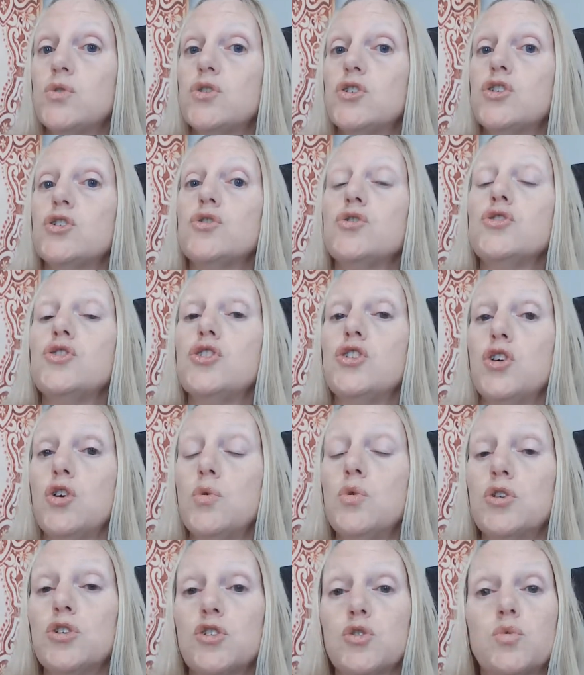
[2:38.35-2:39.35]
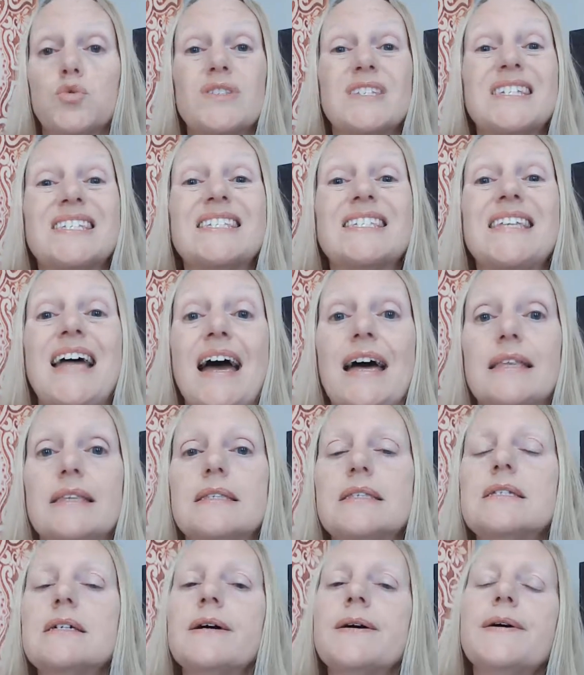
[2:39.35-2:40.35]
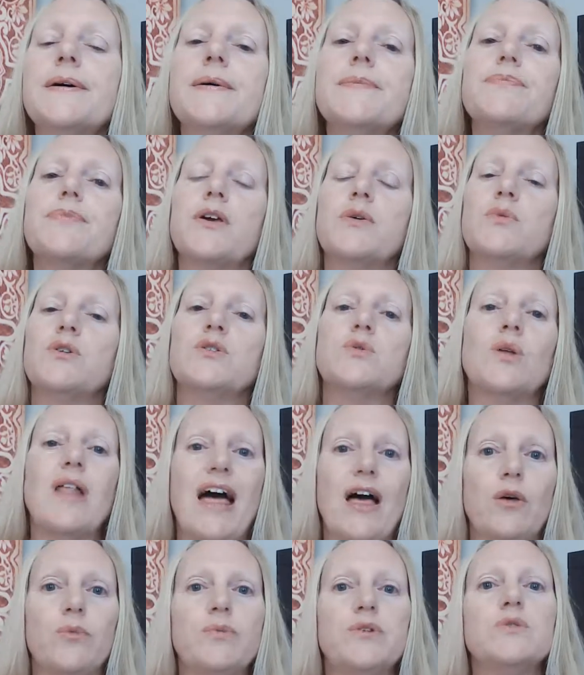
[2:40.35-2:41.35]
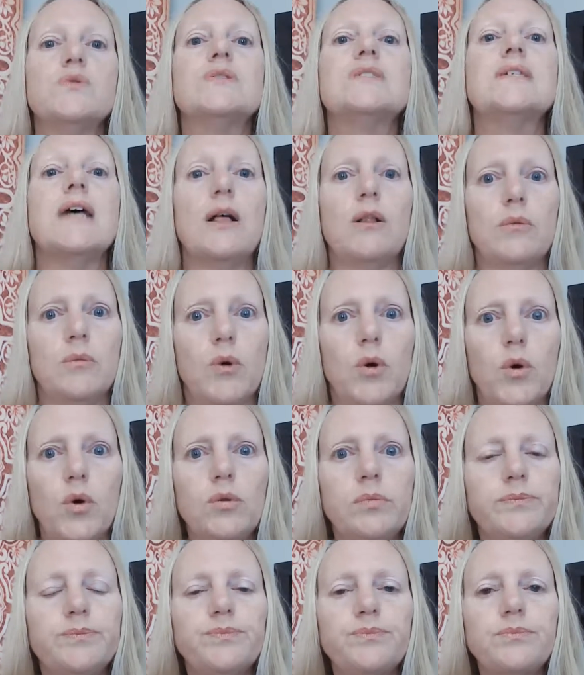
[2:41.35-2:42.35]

to do and to understand, which will help you sell more.